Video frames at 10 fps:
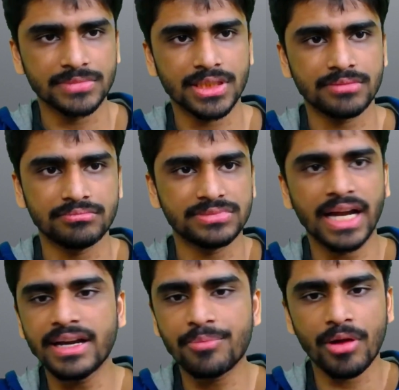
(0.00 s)

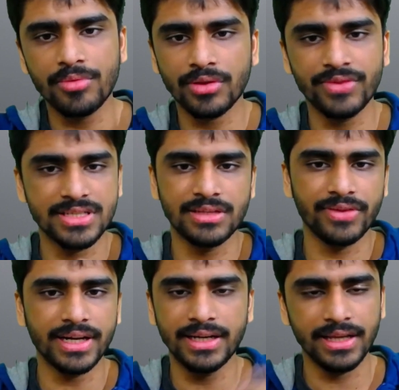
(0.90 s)
100 problems of each
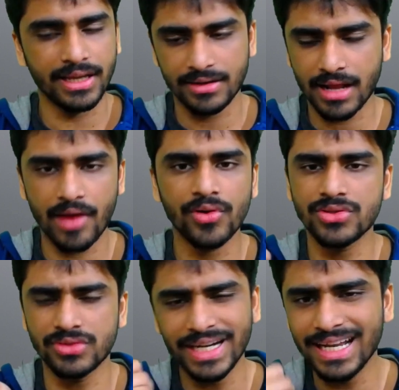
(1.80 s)
difficulty, and I
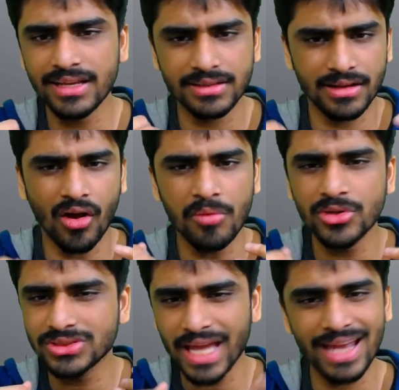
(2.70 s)
was reading
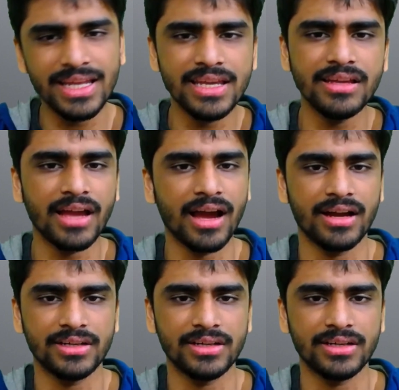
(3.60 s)
almost any